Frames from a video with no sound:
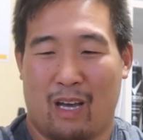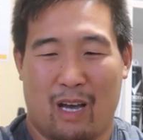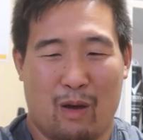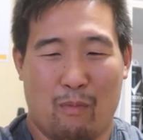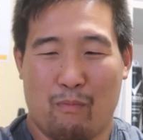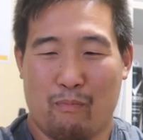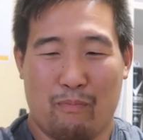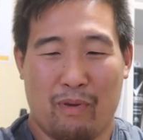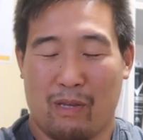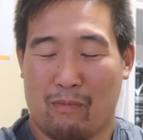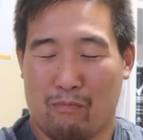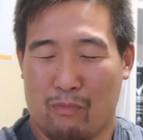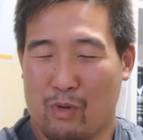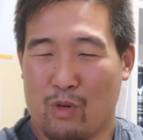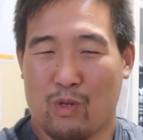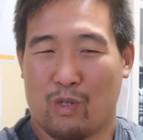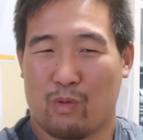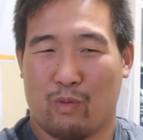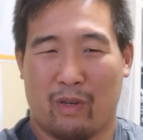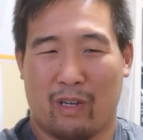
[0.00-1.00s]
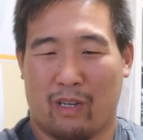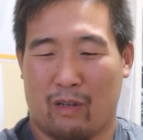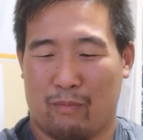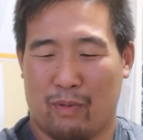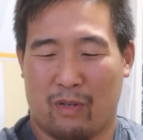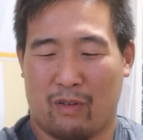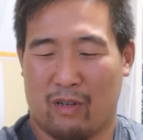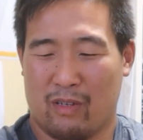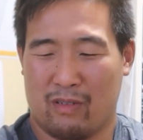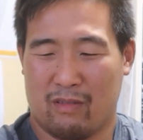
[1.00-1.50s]
a big mood swing
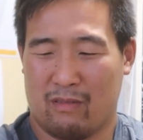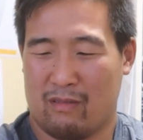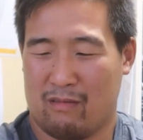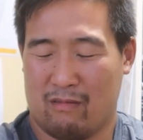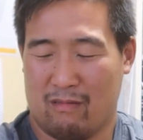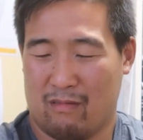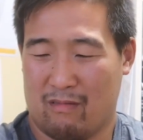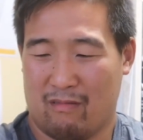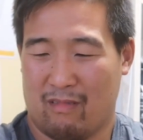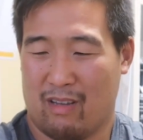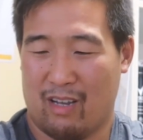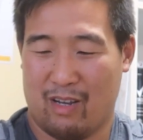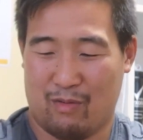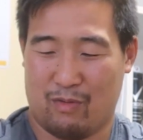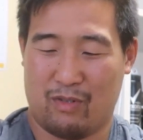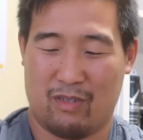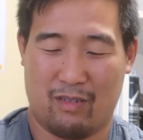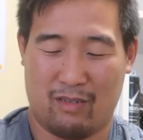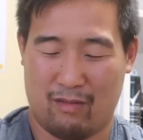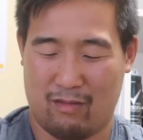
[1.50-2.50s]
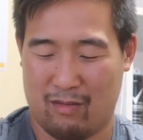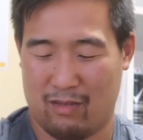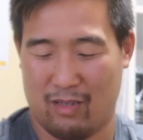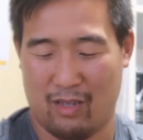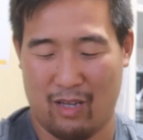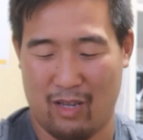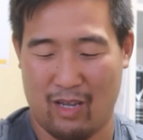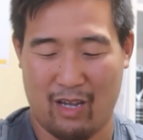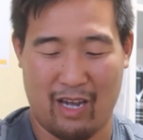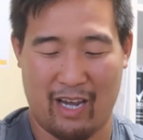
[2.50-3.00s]
because
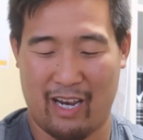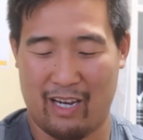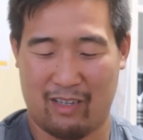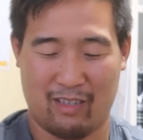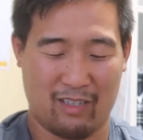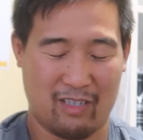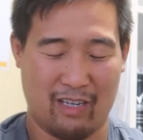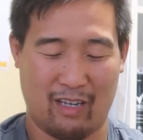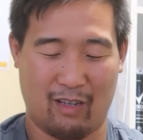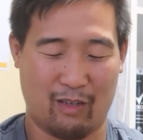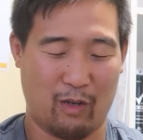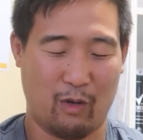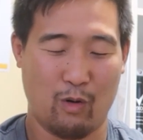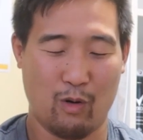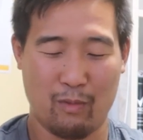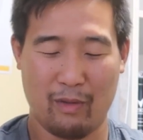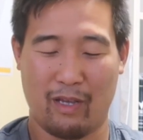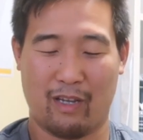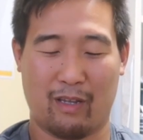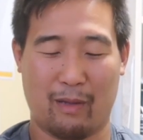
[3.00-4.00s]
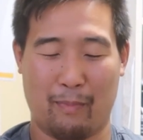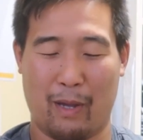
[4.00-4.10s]
normally I